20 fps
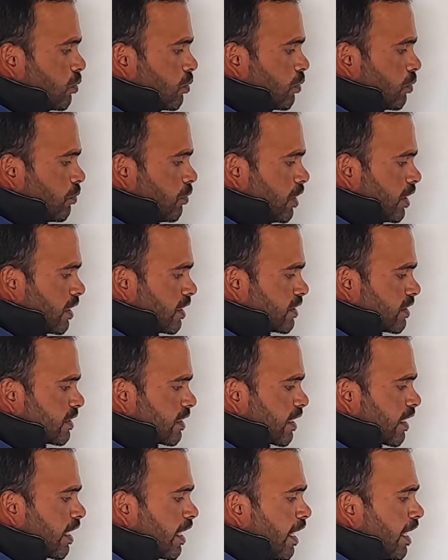we
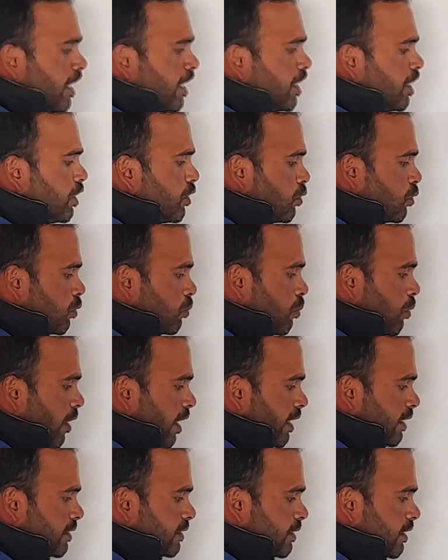consider any 2
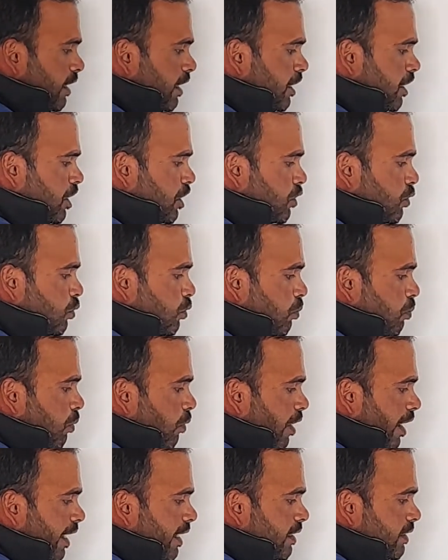
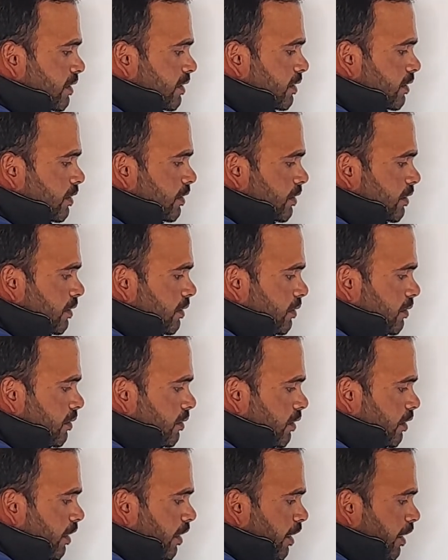points
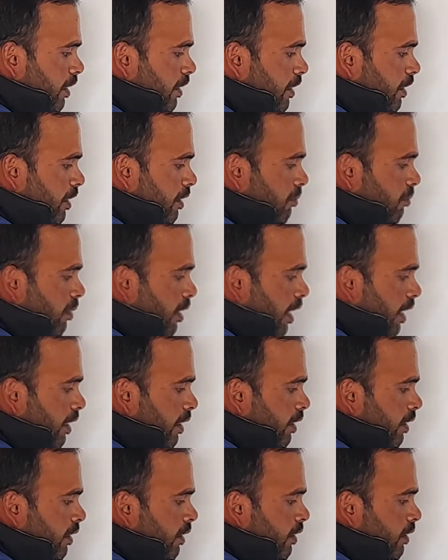connected by
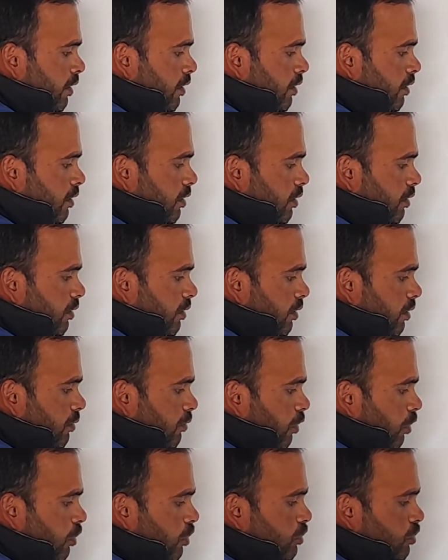
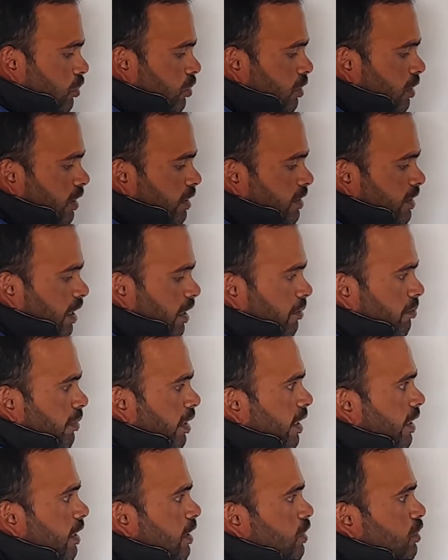a horizontal
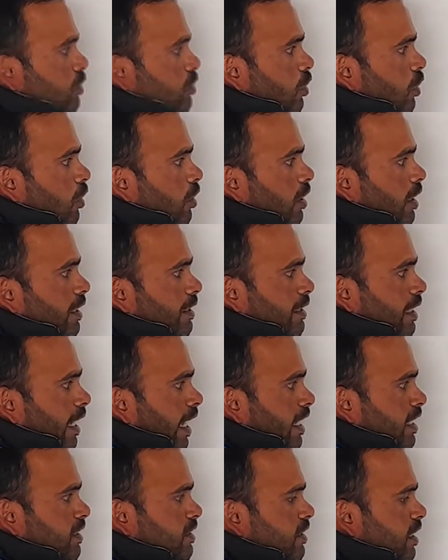segment is called as
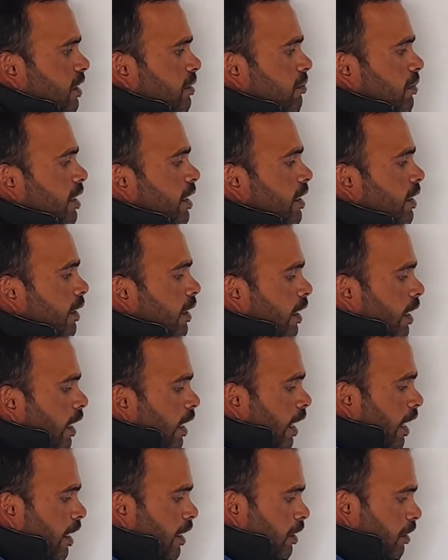line segment.
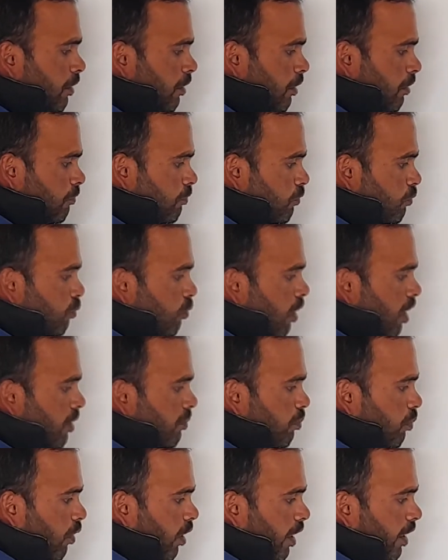And if 1
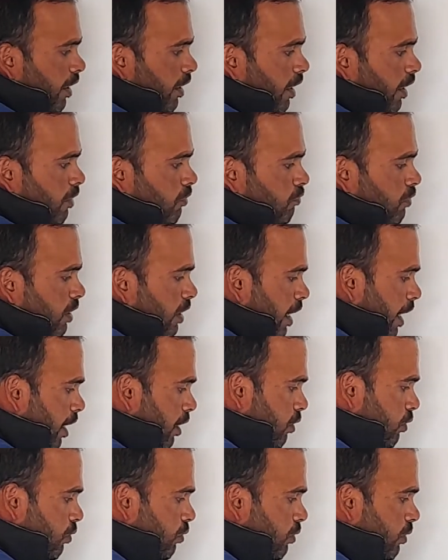point and 1
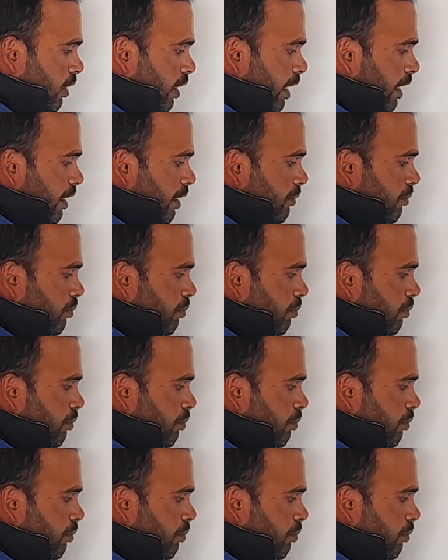arrow, like